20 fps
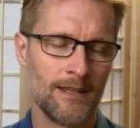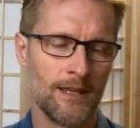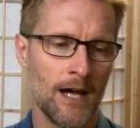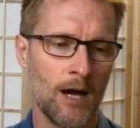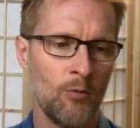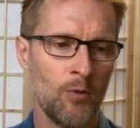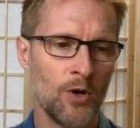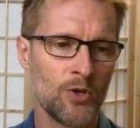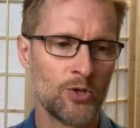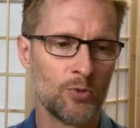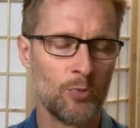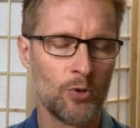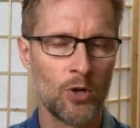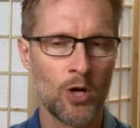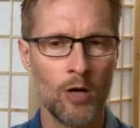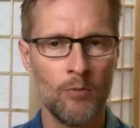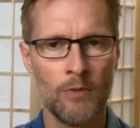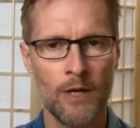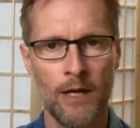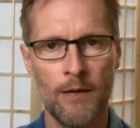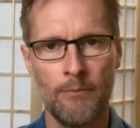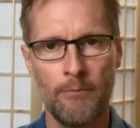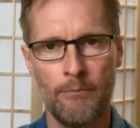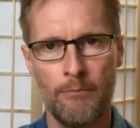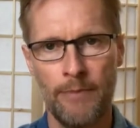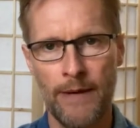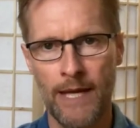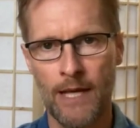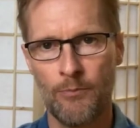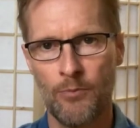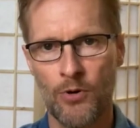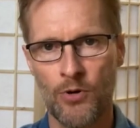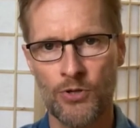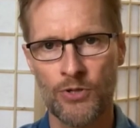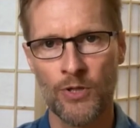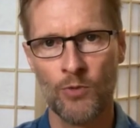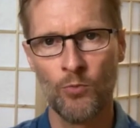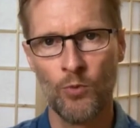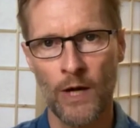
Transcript: I wanted to become a better person